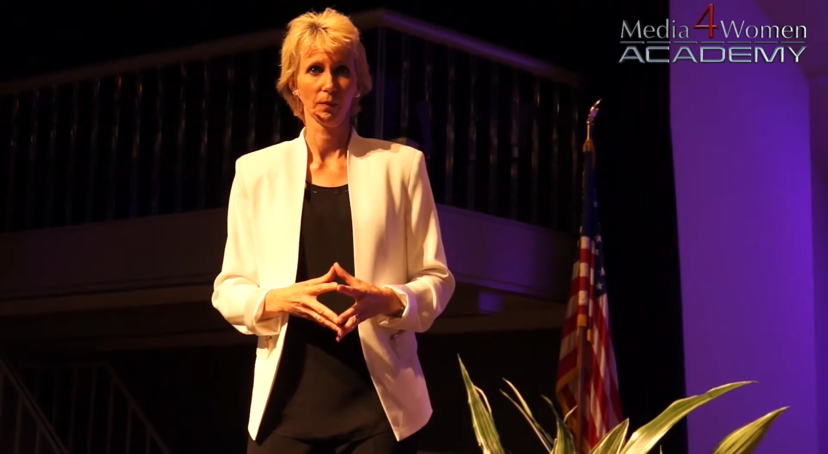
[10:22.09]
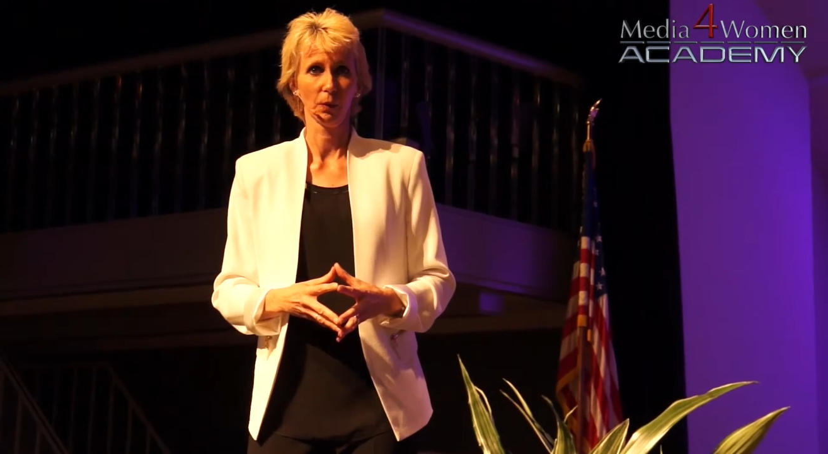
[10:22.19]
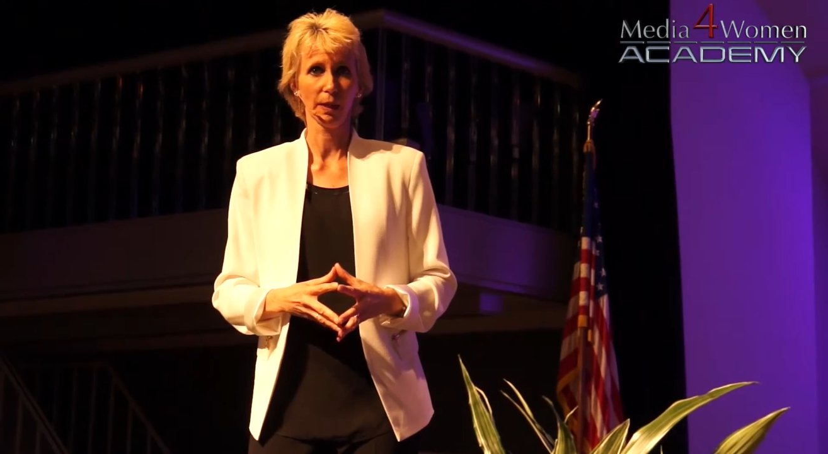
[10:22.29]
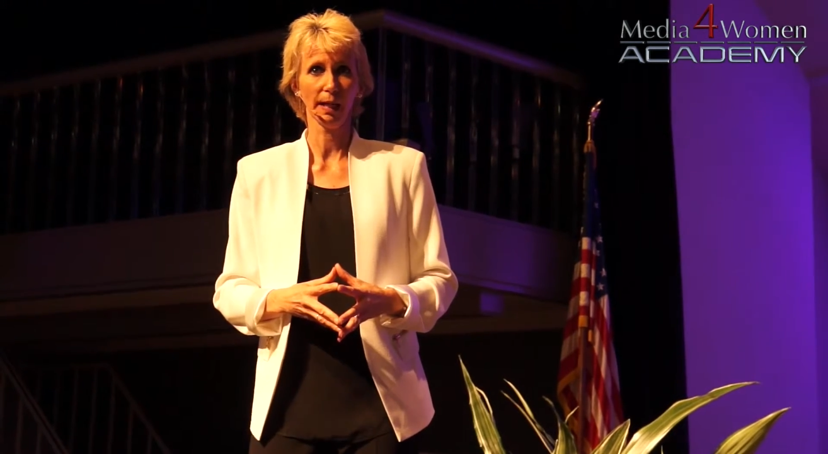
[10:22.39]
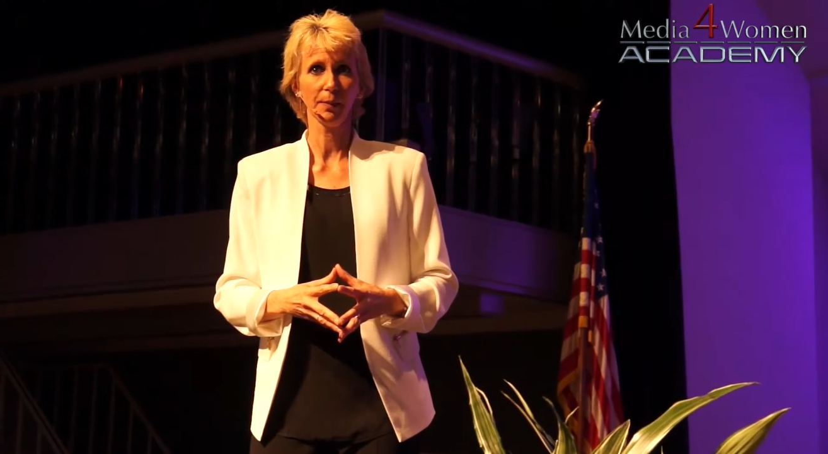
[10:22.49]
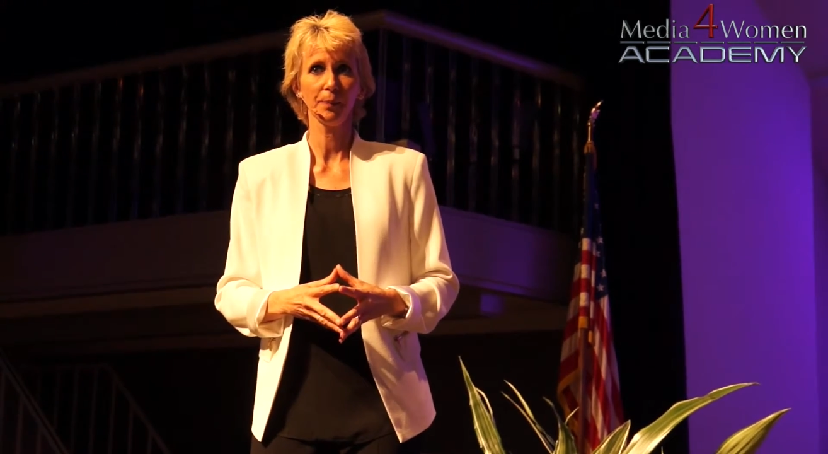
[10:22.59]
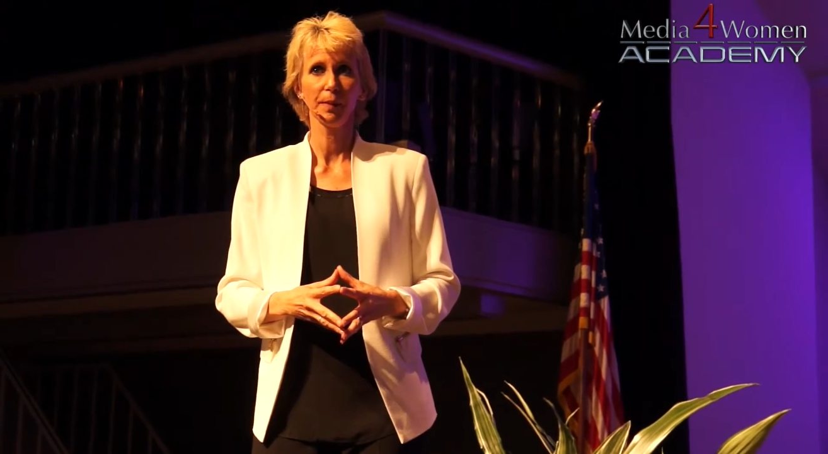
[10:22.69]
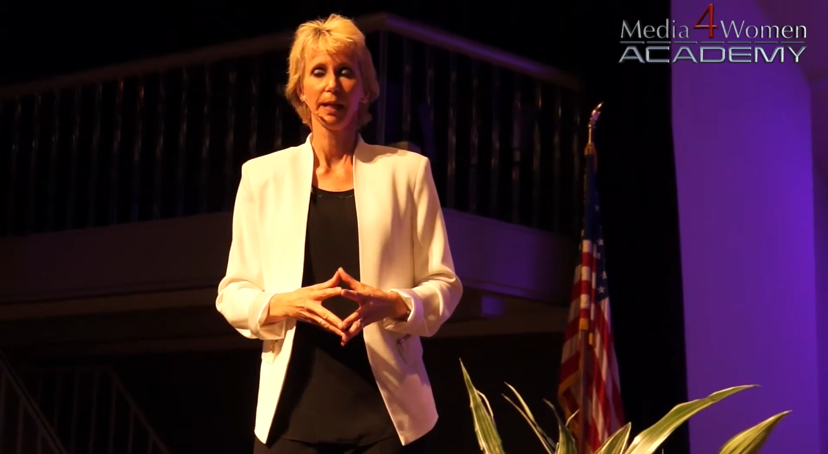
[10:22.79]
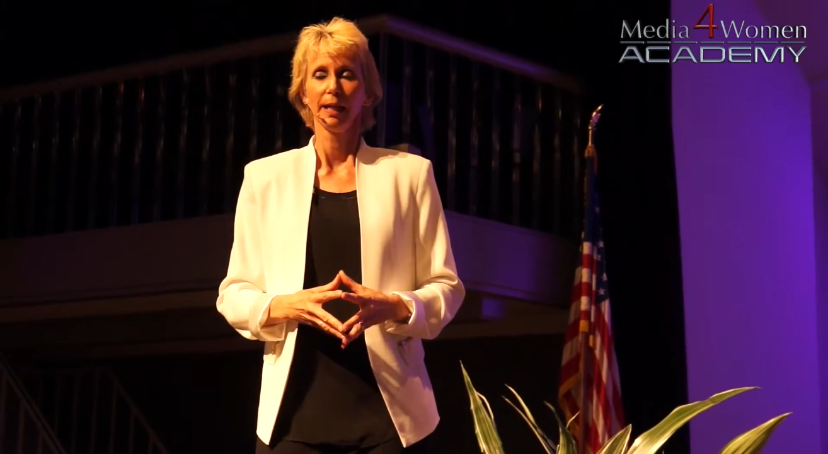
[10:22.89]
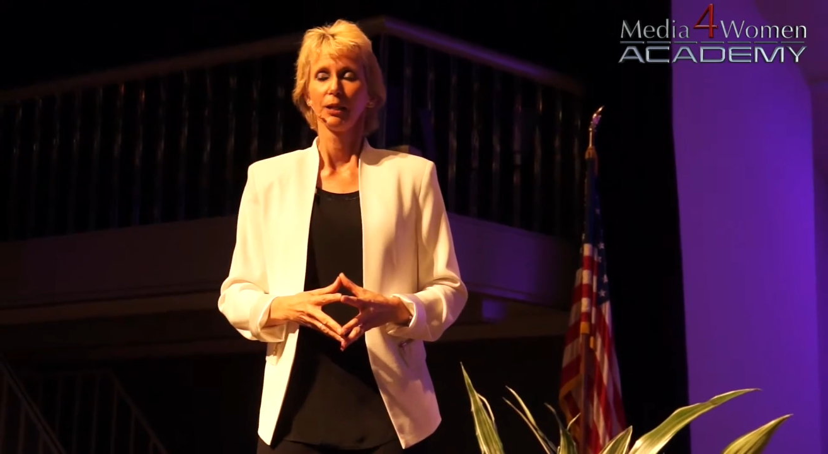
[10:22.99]
Okay?
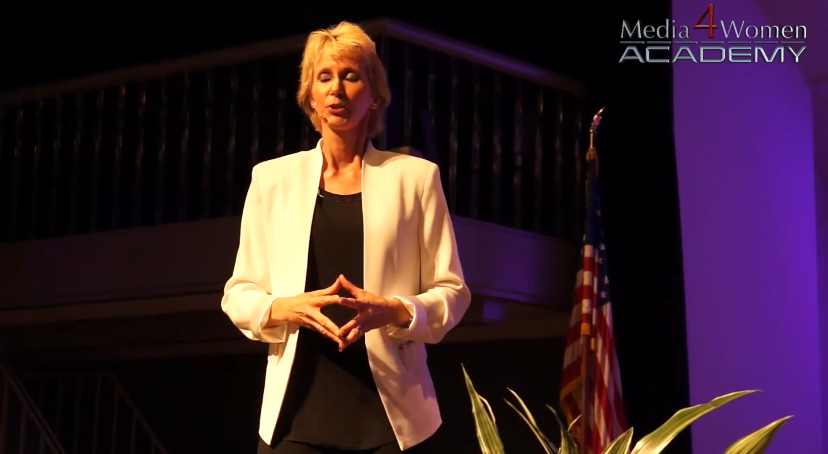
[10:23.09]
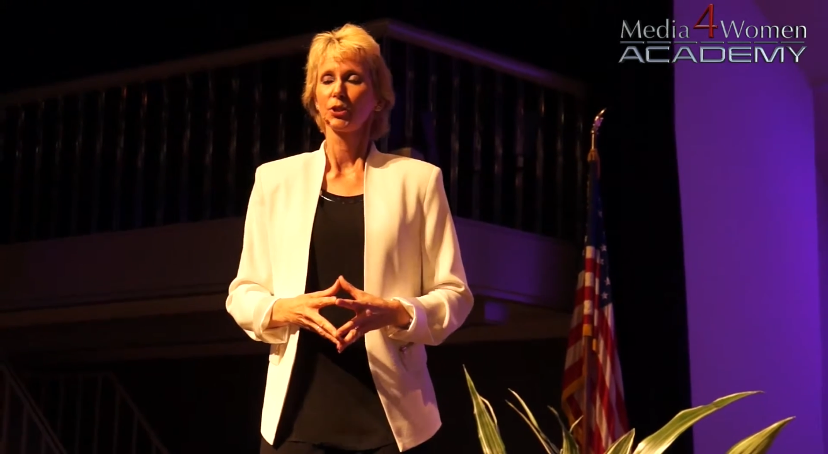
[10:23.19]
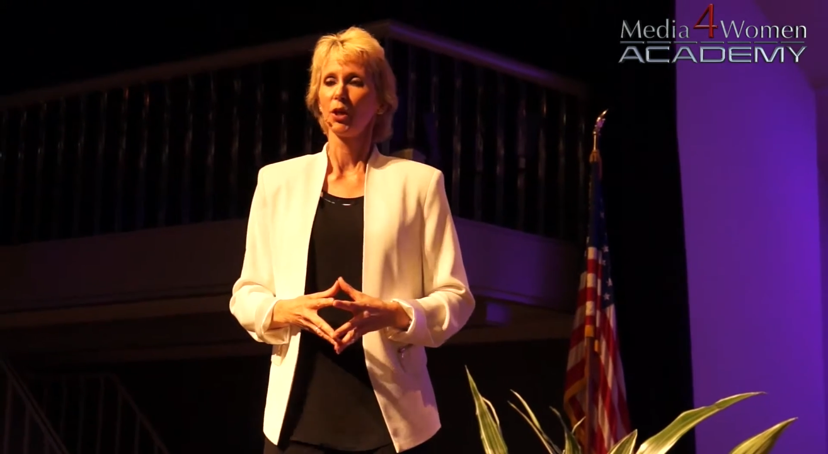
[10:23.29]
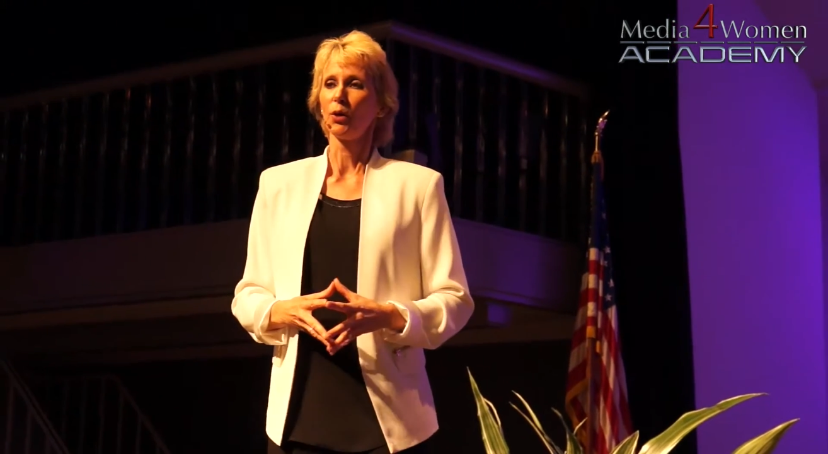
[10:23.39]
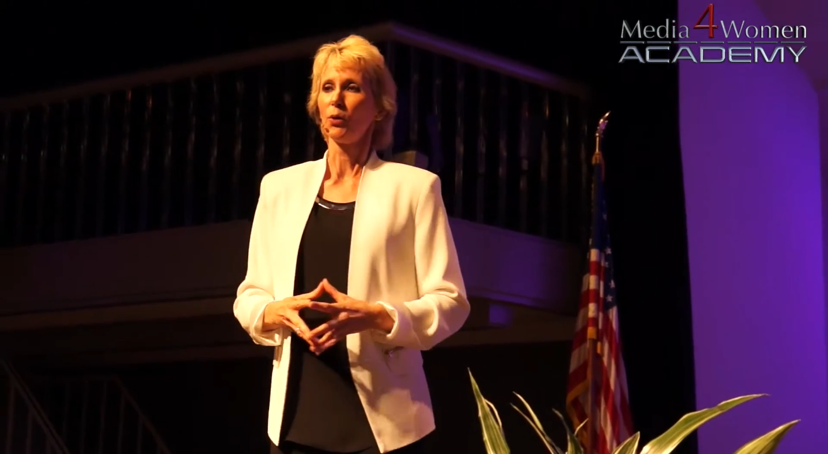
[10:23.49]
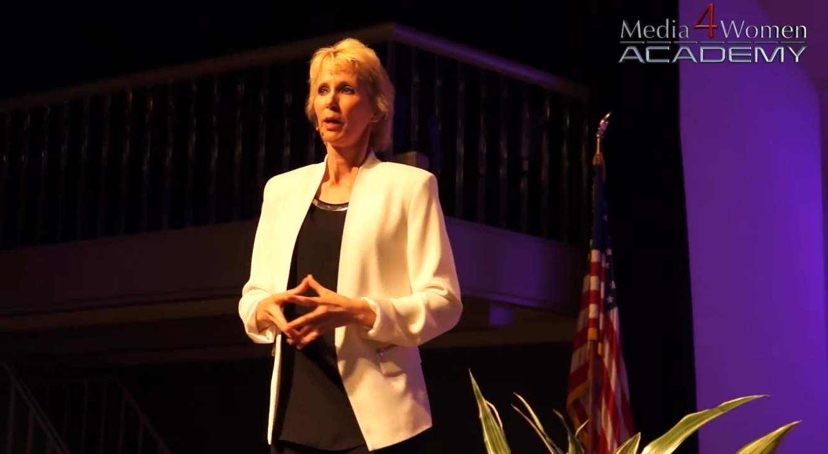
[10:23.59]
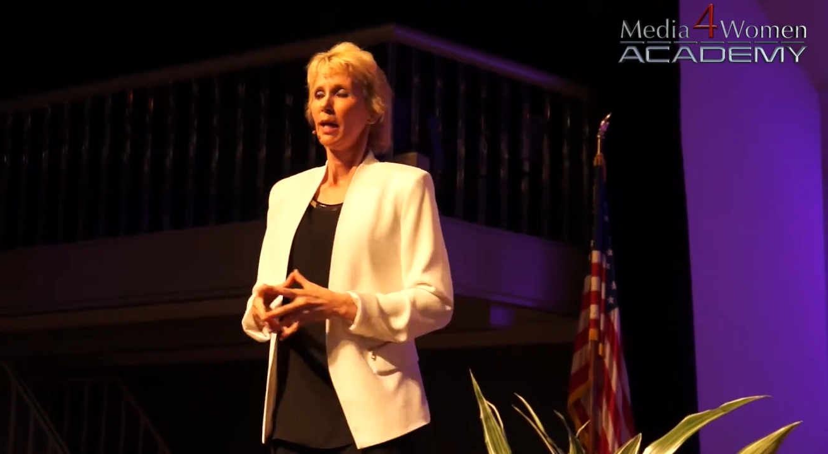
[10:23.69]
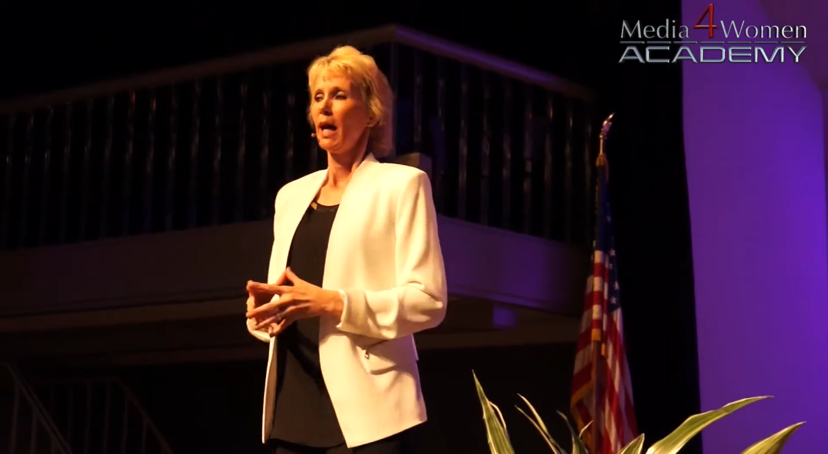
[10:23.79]
So